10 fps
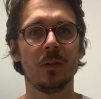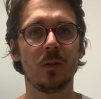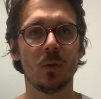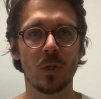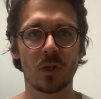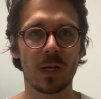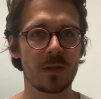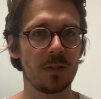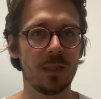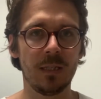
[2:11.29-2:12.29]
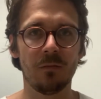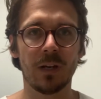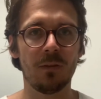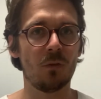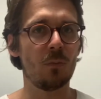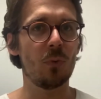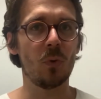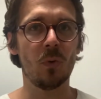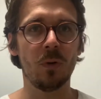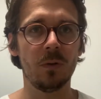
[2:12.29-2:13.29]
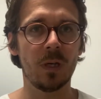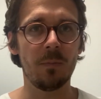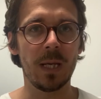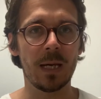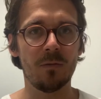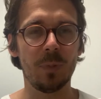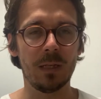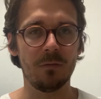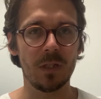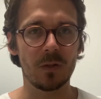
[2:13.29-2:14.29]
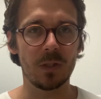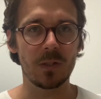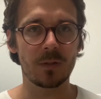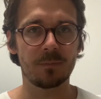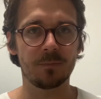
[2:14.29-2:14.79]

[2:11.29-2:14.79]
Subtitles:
to a trustee in favour of a broad amount of beneficiaries.